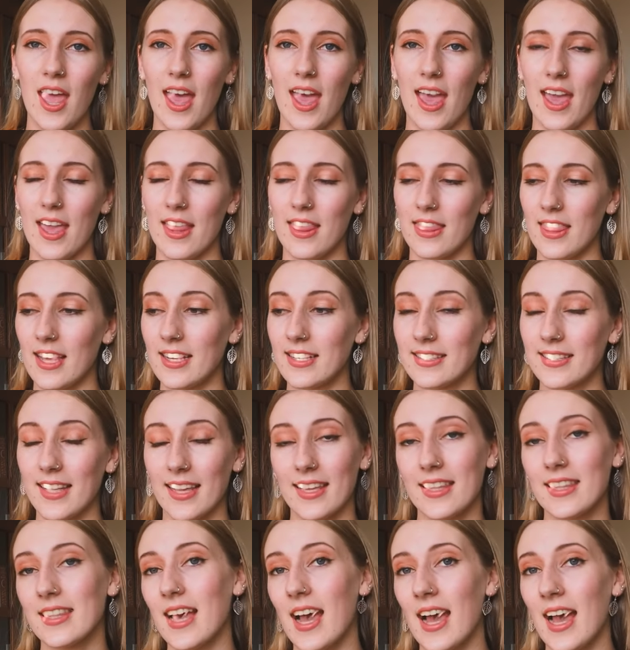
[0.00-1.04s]
and things
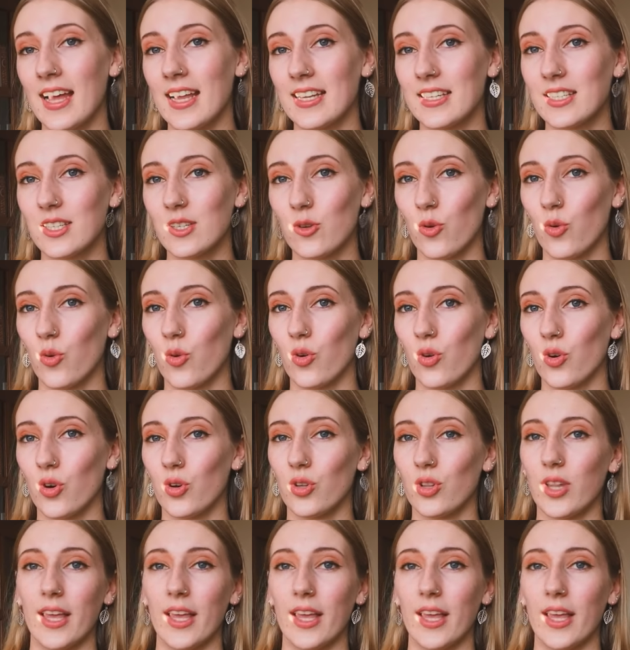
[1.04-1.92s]
like that, or